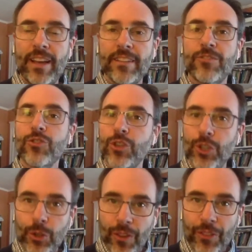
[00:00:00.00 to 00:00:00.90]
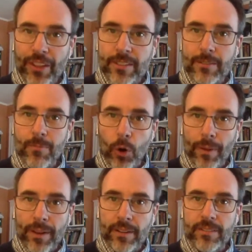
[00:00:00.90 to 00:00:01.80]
it is true that this moment